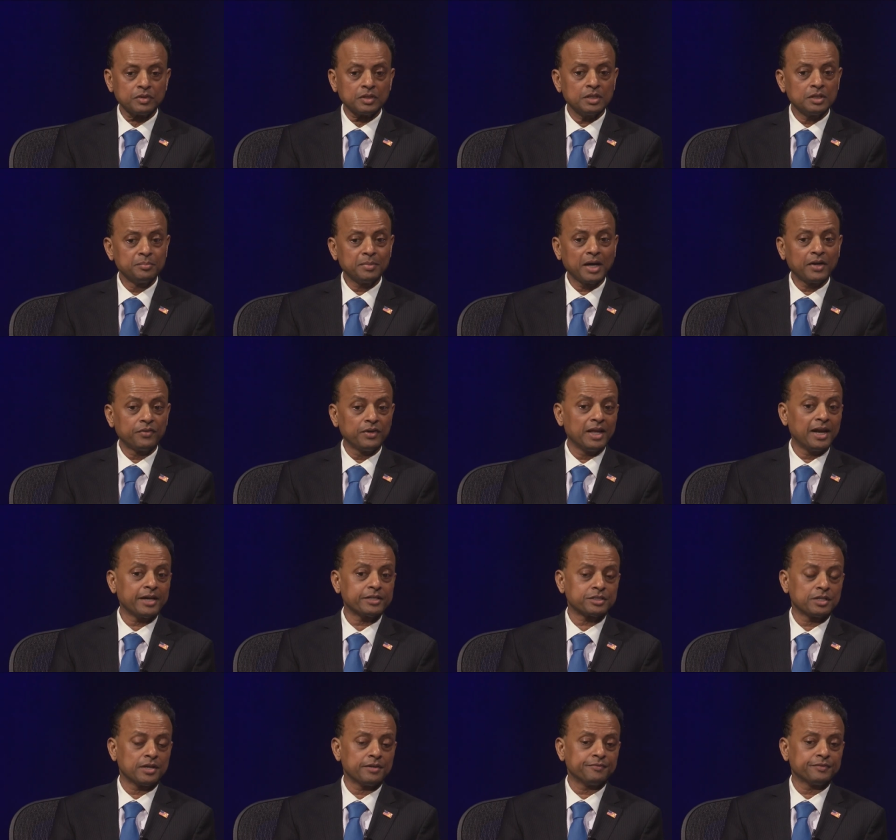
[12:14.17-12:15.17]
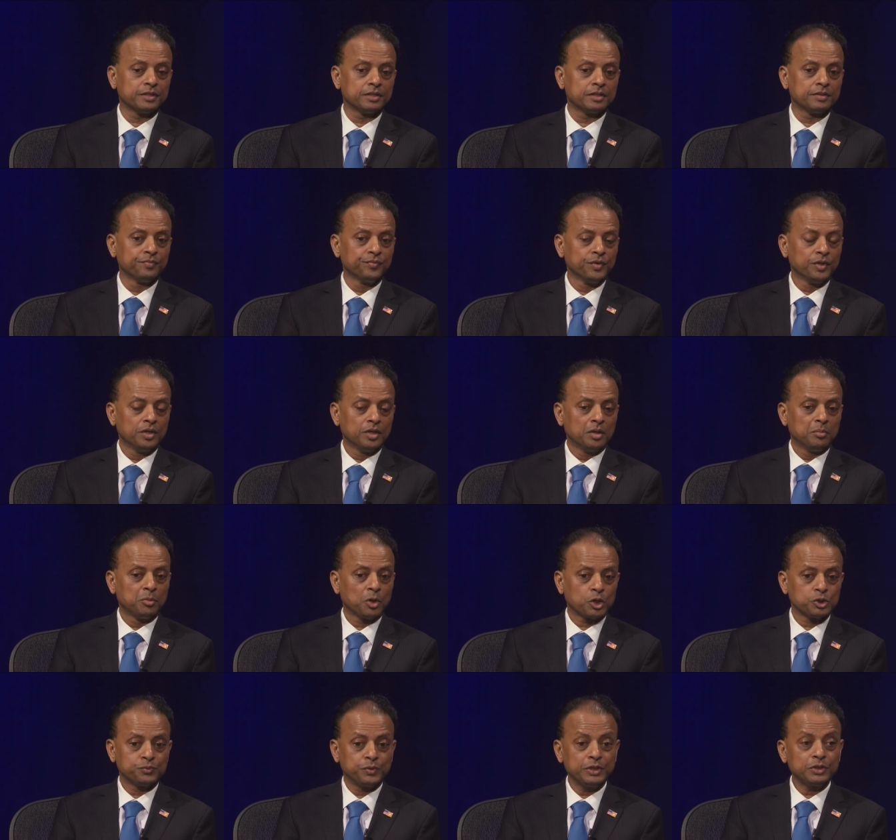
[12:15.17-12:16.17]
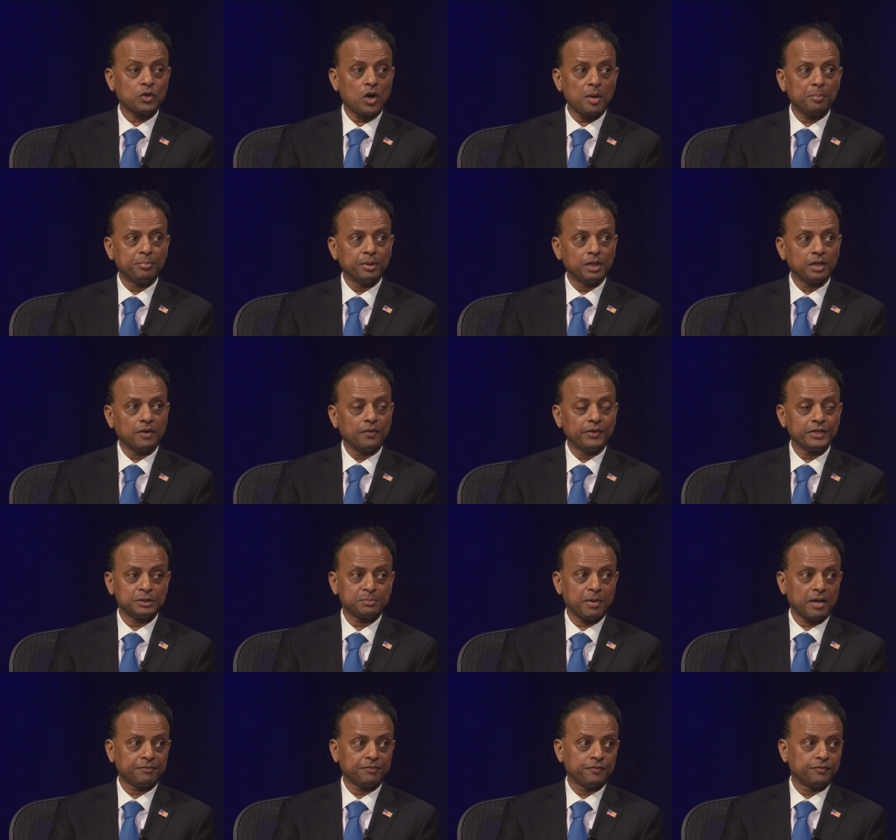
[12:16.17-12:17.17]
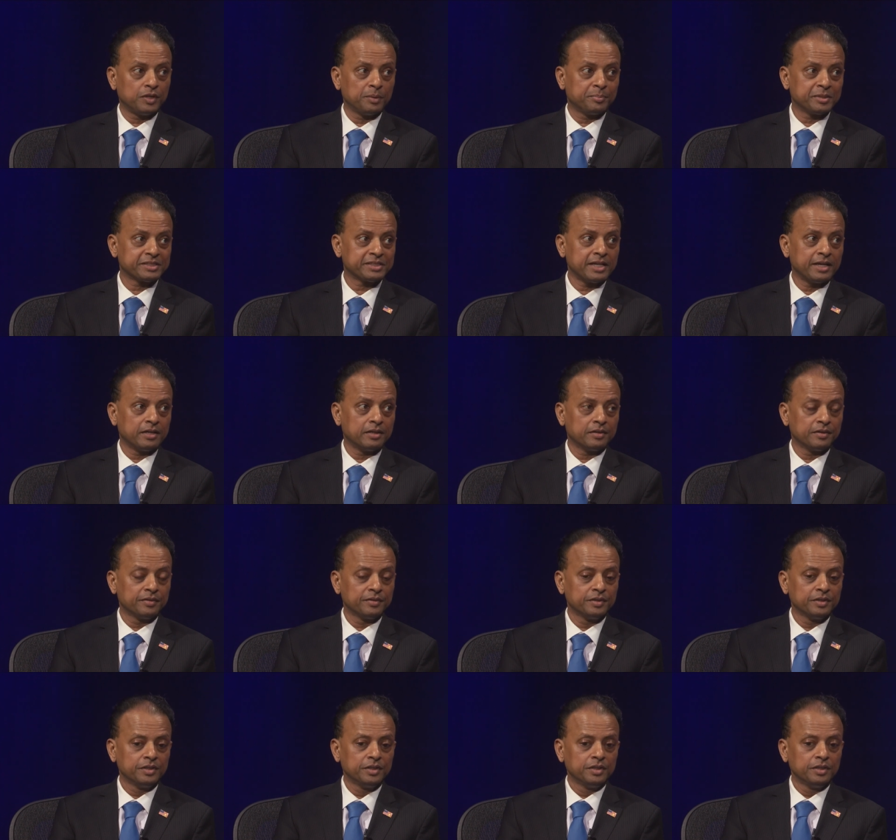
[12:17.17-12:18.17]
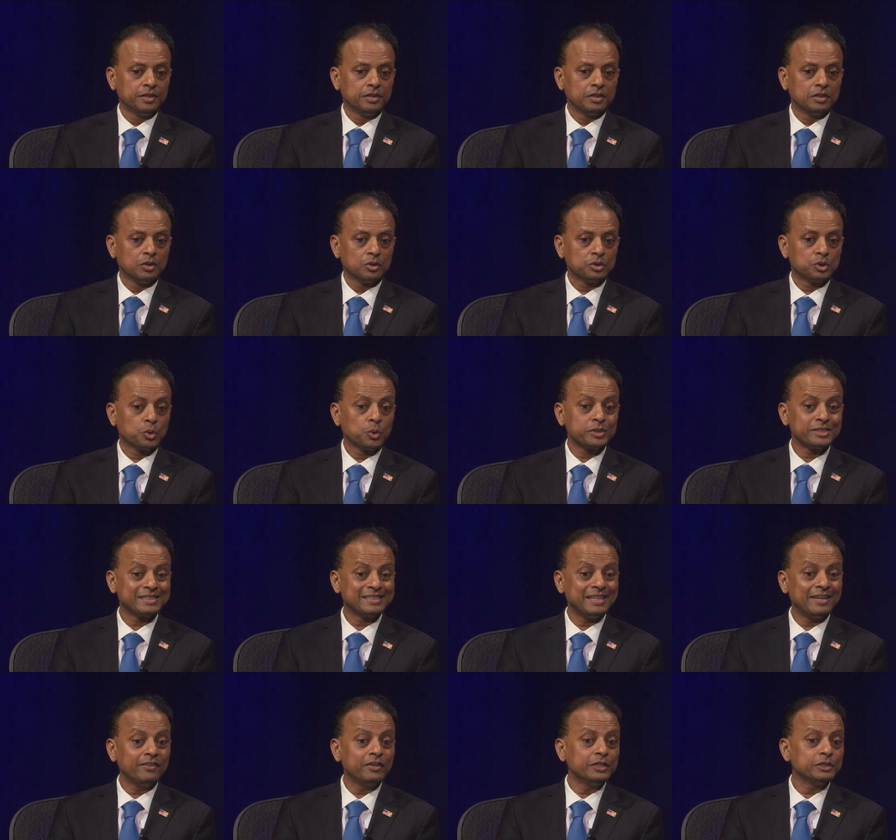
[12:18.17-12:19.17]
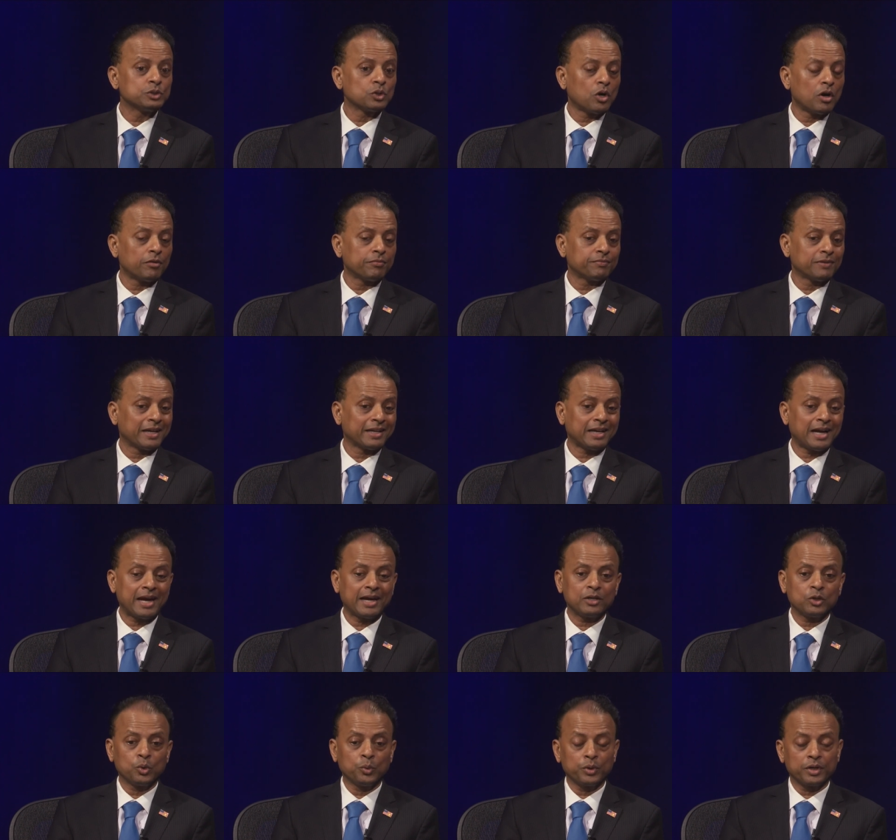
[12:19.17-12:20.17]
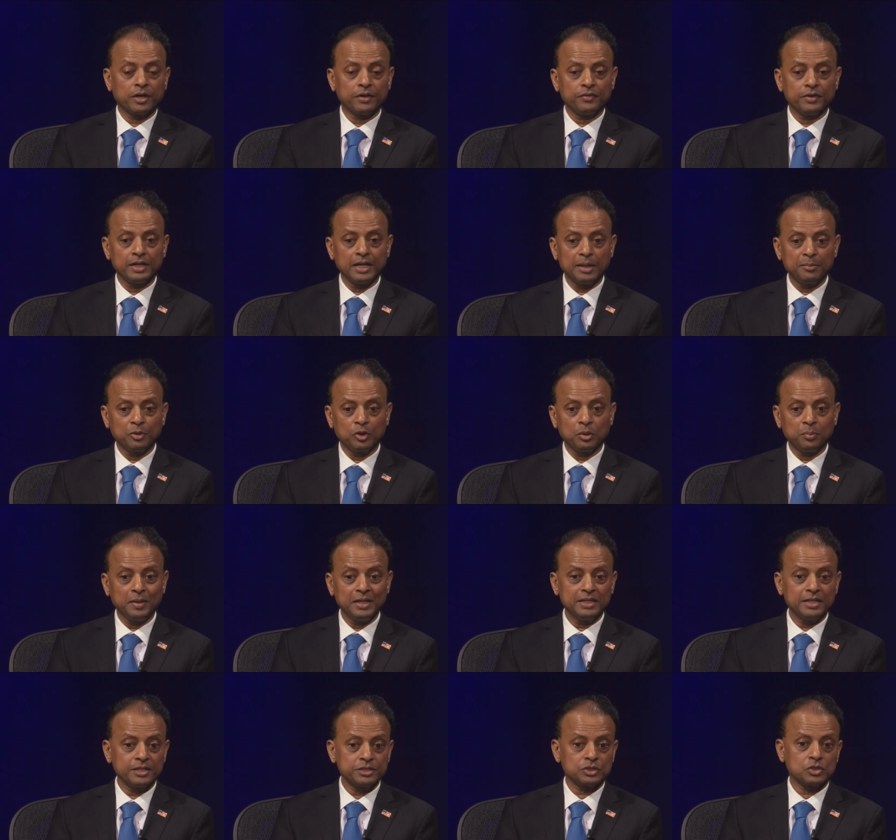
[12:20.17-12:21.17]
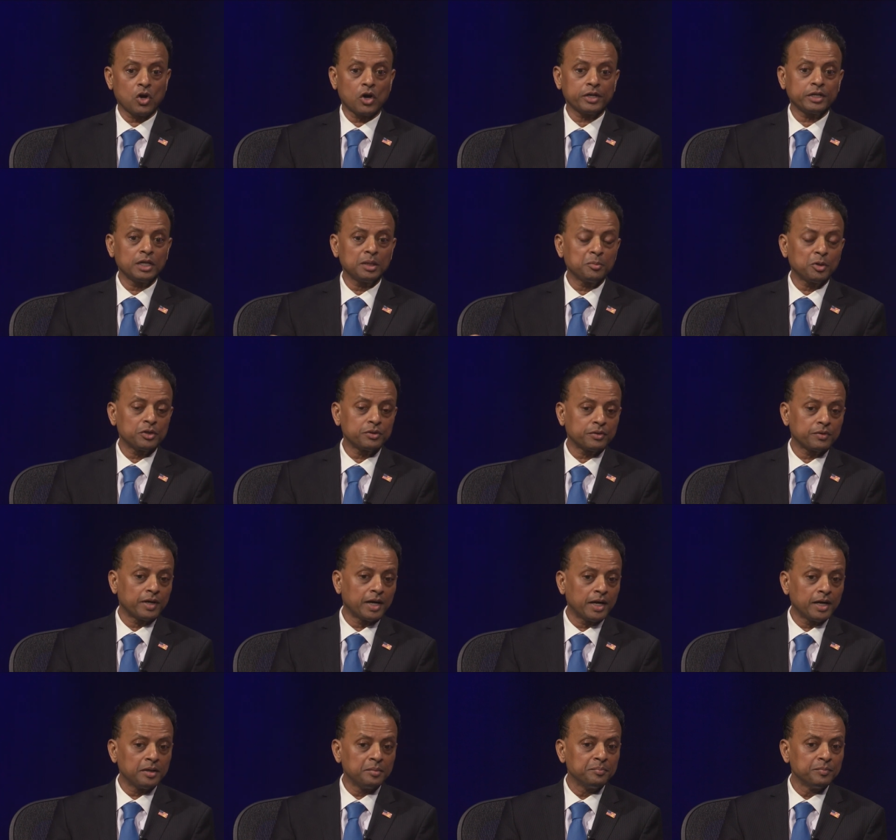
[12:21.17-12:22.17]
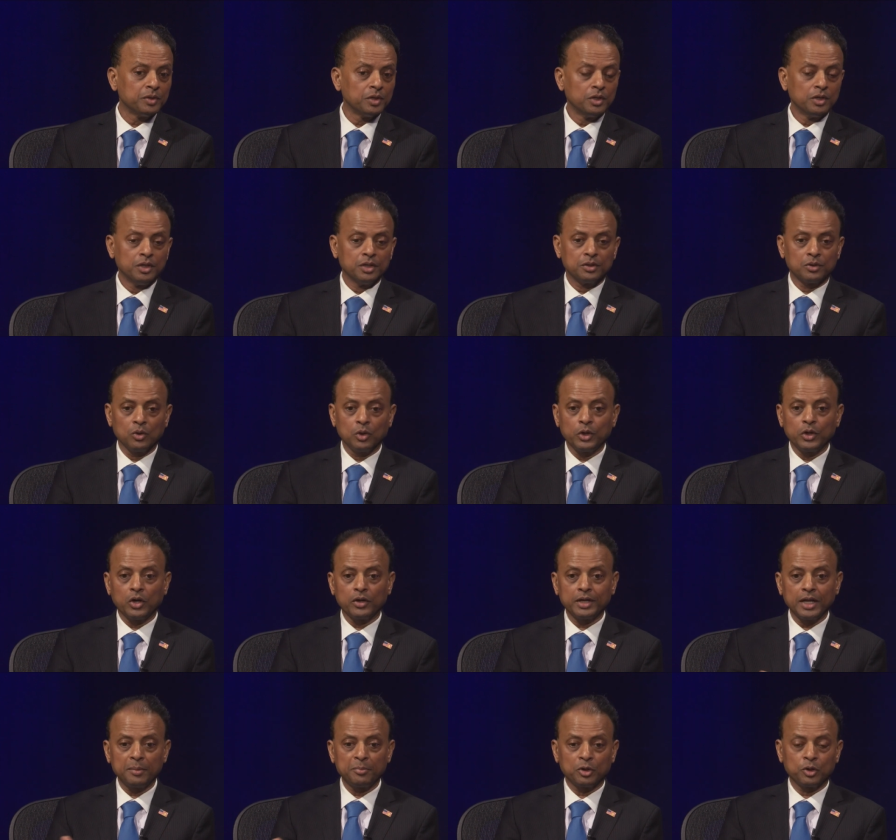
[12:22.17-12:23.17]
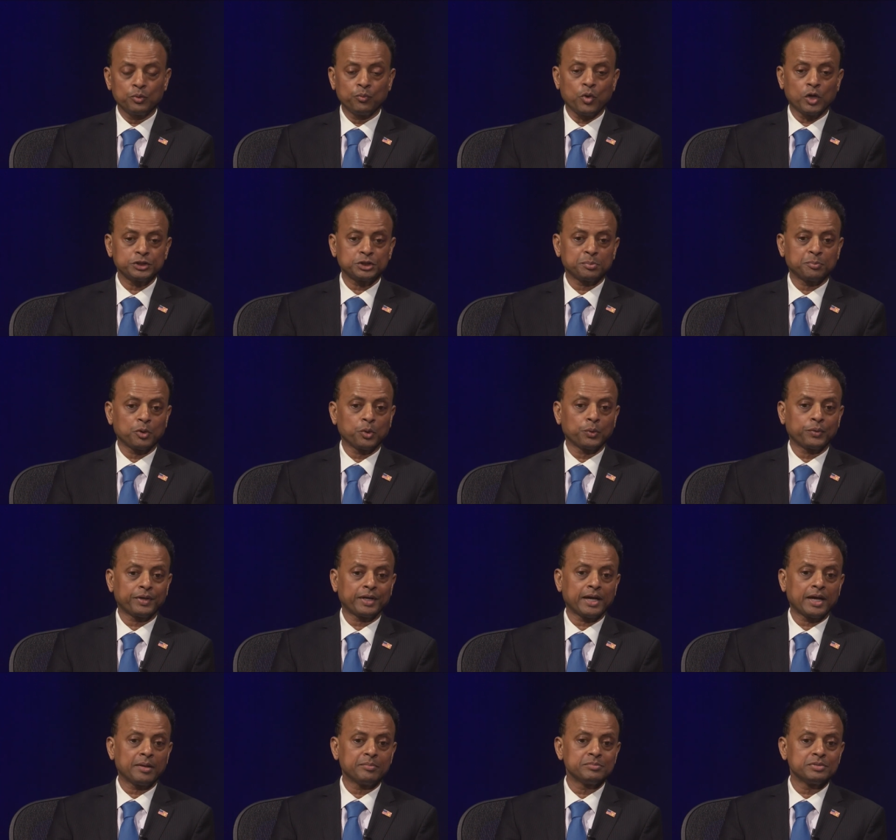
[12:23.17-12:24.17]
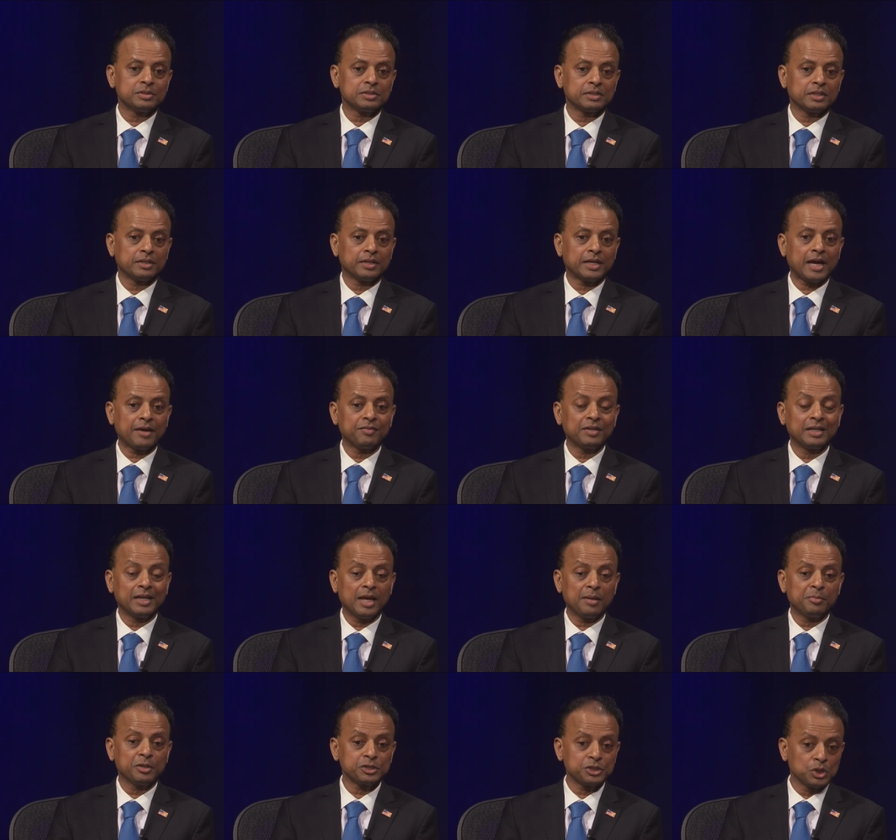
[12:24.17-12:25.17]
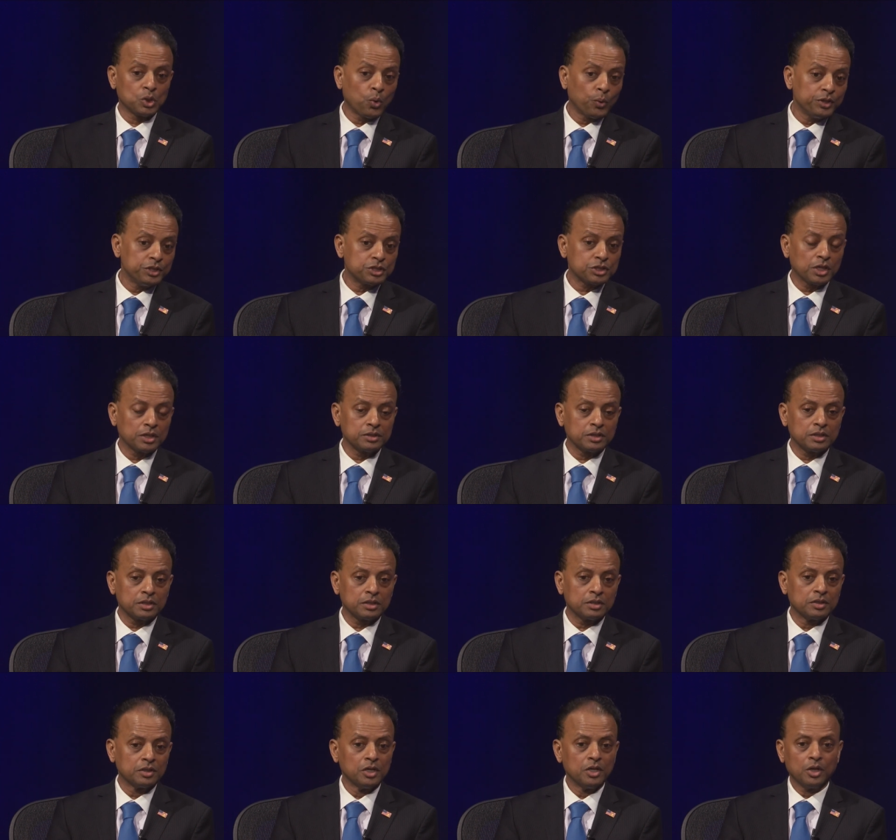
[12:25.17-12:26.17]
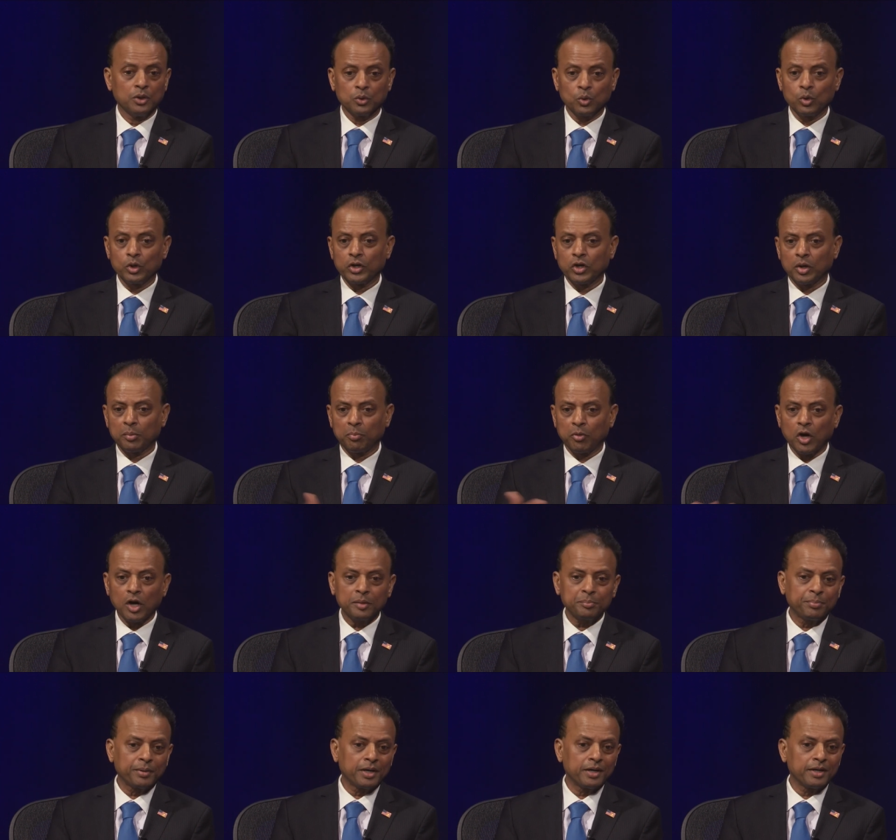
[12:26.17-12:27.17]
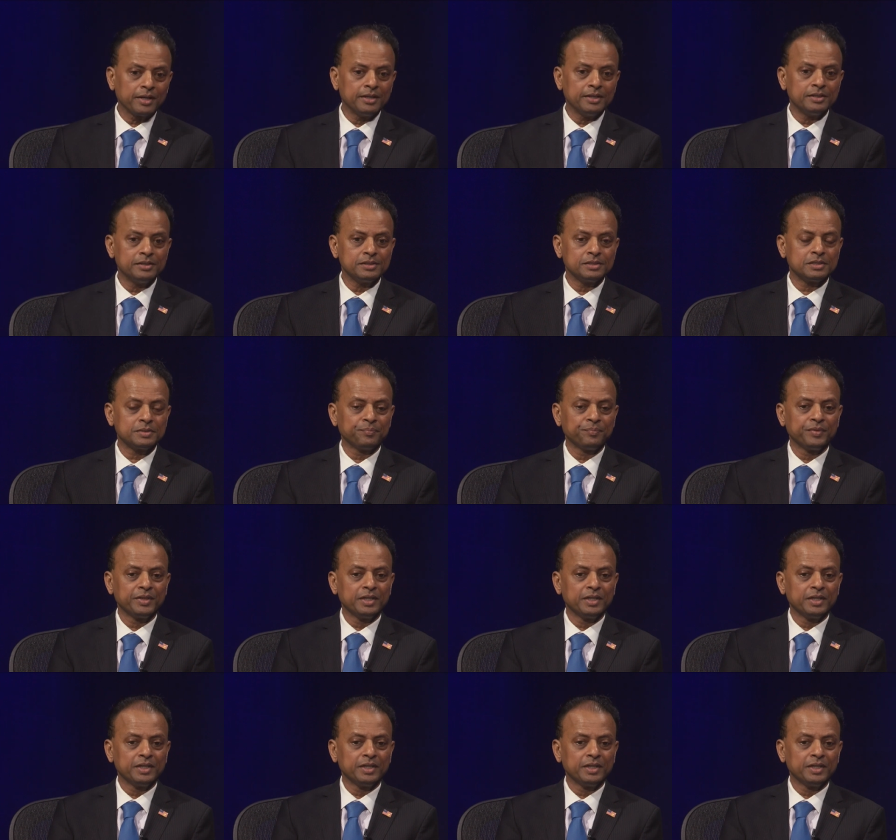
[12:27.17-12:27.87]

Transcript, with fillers: In my reelection effort, because we dropped burglaries by 50%. You know, through a series of, like, I had over 100 neighborhood meetings talking about crime, rolling out neighborhood watch programs, uh, having neighbors know each other, rolling out block parties,